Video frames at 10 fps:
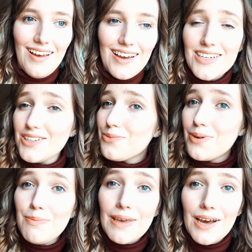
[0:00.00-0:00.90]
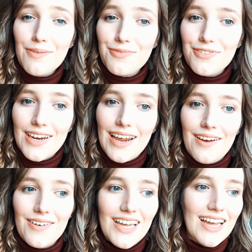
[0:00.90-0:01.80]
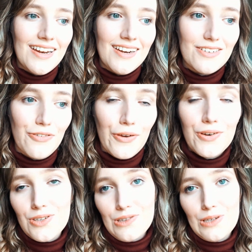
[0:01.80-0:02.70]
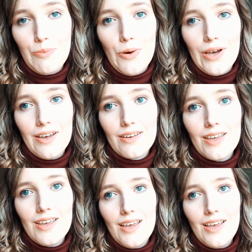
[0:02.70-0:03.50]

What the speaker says: I just want to be comfy now and focus on some work.